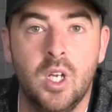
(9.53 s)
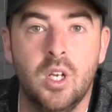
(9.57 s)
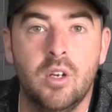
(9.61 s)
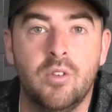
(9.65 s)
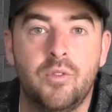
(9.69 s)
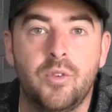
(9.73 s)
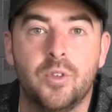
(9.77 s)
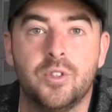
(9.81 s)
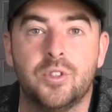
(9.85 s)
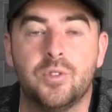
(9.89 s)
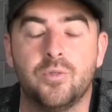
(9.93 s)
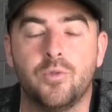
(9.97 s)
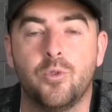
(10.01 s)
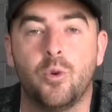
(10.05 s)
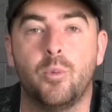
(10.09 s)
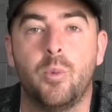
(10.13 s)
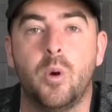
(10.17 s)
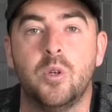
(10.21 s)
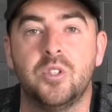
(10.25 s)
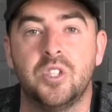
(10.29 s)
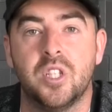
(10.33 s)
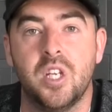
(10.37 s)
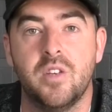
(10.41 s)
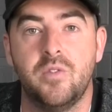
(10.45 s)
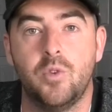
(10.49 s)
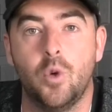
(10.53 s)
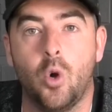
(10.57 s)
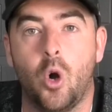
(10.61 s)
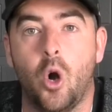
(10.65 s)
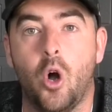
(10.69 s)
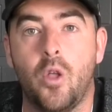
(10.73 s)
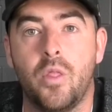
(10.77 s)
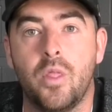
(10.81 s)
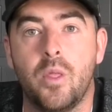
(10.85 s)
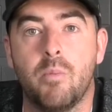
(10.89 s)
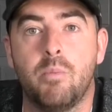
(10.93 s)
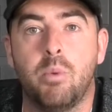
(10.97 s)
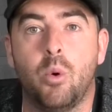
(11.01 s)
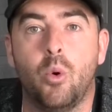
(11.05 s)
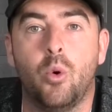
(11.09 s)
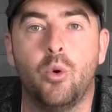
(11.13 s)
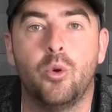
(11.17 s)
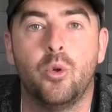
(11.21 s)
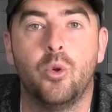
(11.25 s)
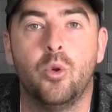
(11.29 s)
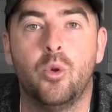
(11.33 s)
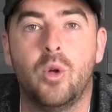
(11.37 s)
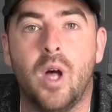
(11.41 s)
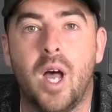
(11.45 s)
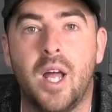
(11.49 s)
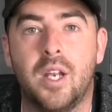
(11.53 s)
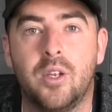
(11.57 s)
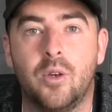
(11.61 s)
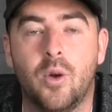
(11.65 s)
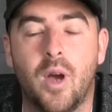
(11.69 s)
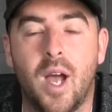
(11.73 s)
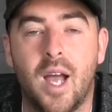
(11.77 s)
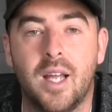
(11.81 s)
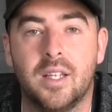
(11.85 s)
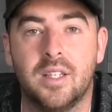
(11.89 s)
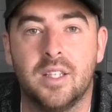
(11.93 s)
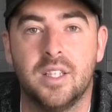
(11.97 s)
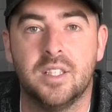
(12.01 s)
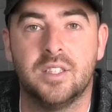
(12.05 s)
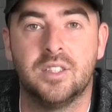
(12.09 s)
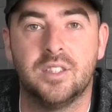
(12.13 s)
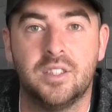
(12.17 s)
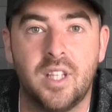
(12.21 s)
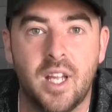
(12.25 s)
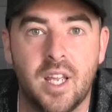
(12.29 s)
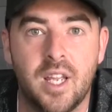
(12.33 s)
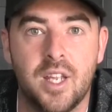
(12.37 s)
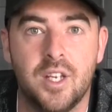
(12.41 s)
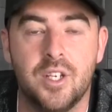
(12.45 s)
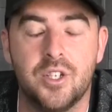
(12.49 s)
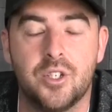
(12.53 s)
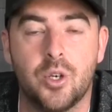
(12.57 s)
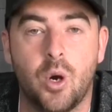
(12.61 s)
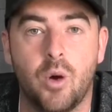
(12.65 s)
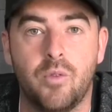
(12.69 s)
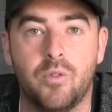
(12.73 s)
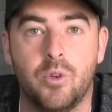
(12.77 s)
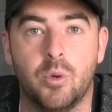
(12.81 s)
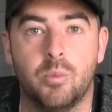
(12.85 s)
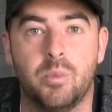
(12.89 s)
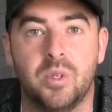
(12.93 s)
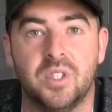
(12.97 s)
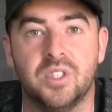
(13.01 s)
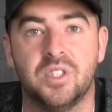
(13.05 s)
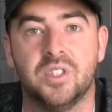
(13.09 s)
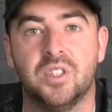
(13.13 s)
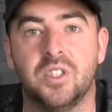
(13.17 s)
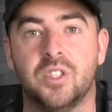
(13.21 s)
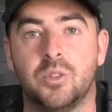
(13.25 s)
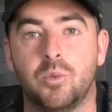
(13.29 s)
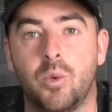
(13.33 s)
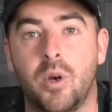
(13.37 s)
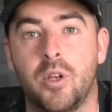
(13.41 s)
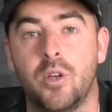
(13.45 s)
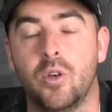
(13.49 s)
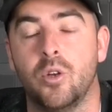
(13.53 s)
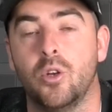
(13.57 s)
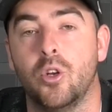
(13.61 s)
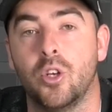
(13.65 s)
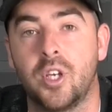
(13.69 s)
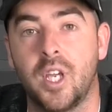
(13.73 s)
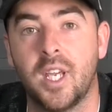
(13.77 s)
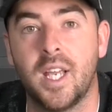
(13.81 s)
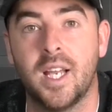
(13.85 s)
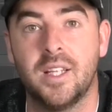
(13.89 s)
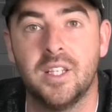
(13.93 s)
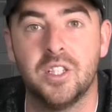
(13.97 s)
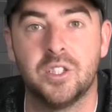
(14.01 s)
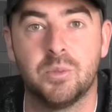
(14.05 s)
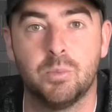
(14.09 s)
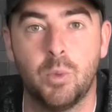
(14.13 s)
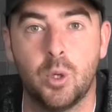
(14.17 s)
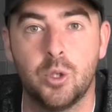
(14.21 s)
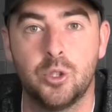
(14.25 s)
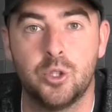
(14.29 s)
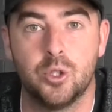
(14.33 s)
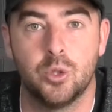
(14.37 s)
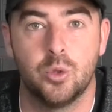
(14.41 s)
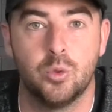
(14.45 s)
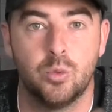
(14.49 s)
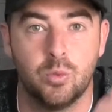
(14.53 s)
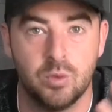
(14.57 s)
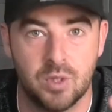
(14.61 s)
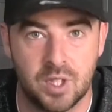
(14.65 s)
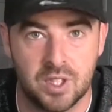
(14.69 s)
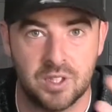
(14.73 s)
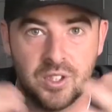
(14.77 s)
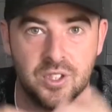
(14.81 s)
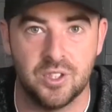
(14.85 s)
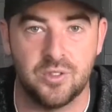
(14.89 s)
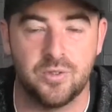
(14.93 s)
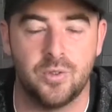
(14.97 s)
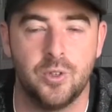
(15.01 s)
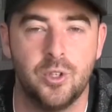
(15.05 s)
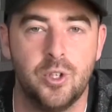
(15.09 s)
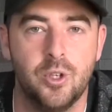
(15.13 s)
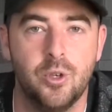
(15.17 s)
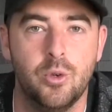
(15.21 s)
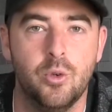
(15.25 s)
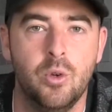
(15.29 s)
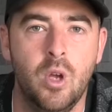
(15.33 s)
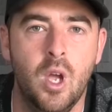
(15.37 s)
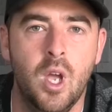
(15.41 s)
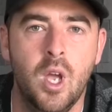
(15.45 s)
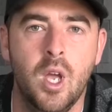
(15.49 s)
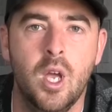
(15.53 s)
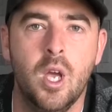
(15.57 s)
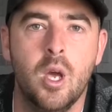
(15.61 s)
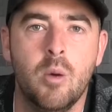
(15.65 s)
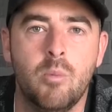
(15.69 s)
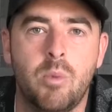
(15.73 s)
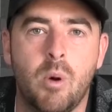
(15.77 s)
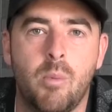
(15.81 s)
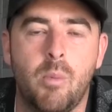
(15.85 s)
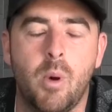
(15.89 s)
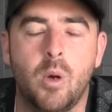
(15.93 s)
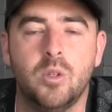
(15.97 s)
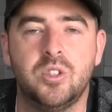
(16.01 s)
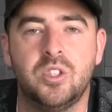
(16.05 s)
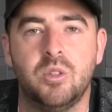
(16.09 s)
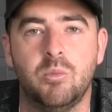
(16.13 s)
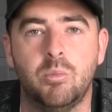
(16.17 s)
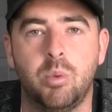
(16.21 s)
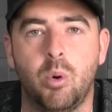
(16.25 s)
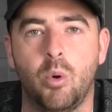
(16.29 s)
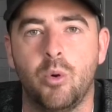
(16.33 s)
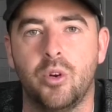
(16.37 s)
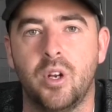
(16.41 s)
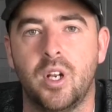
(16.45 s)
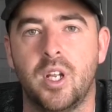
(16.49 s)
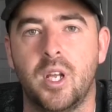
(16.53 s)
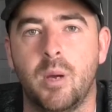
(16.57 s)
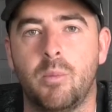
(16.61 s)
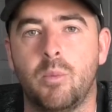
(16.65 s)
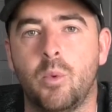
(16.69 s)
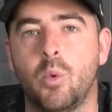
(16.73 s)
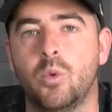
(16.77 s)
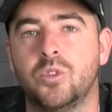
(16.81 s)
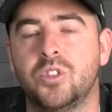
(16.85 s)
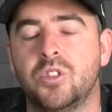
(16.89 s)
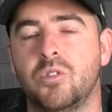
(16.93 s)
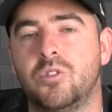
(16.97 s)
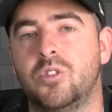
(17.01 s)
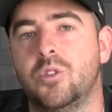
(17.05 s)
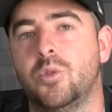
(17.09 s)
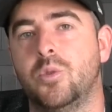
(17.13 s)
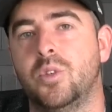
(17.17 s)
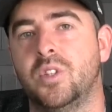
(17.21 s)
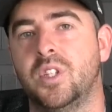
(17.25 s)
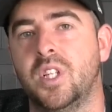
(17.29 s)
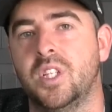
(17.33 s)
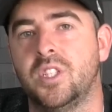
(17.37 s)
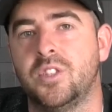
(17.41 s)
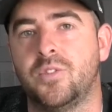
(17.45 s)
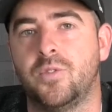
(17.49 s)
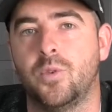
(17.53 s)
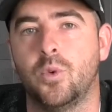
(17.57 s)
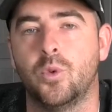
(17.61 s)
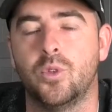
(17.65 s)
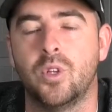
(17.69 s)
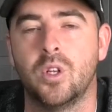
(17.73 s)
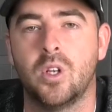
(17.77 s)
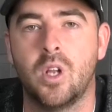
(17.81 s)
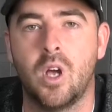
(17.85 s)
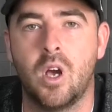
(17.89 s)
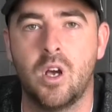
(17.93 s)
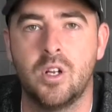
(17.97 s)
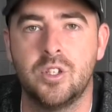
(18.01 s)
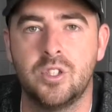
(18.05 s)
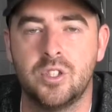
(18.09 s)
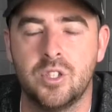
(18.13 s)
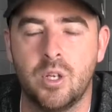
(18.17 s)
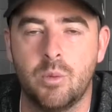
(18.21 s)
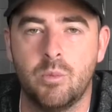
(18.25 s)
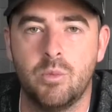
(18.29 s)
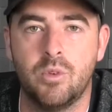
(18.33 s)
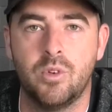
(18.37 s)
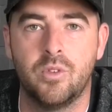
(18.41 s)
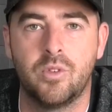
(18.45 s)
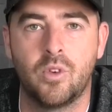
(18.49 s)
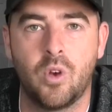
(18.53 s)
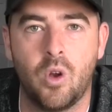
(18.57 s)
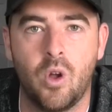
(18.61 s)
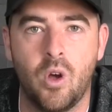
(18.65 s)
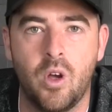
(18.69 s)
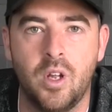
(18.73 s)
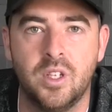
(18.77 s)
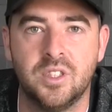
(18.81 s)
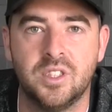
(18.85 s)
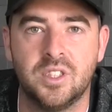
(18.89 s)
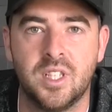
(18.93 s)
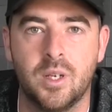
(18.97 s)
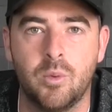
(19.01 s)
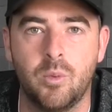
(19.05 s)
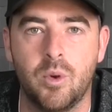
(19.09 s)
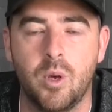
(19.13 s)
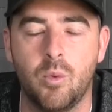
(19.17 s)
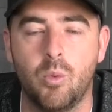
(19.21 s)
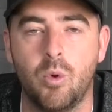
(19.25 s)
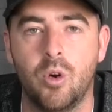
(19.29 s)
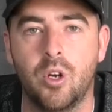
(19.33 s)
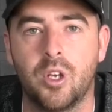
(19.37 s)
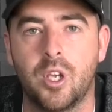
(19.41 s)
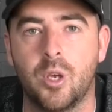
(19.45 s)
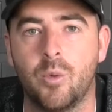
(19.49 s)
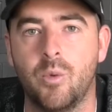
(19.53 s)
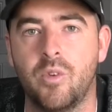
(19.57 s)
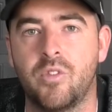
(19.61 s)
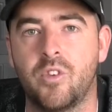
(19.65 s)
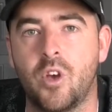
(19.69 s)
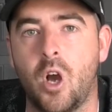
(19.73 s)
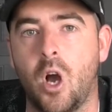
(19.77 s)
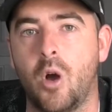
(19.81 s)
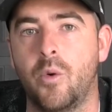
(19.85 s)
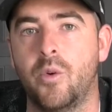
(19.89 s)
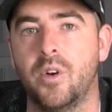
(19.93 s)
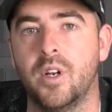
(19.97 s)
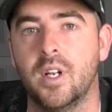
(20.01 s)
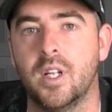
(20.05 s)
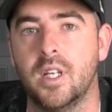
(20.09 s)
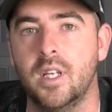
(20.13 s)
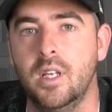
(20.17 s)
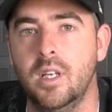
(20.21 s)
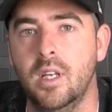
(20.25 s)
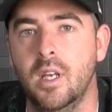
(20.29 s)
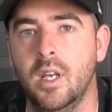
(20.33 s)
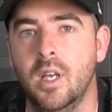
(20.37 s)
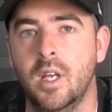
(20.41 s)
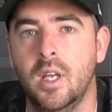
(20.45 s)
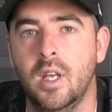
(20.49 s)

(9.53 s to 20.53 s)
First and foremost, if you're on the portal and you're at this stage of your business where you're looking at this module, this is for you. But most importantly, I'm also doing this for the large number of clients that we're working with currently.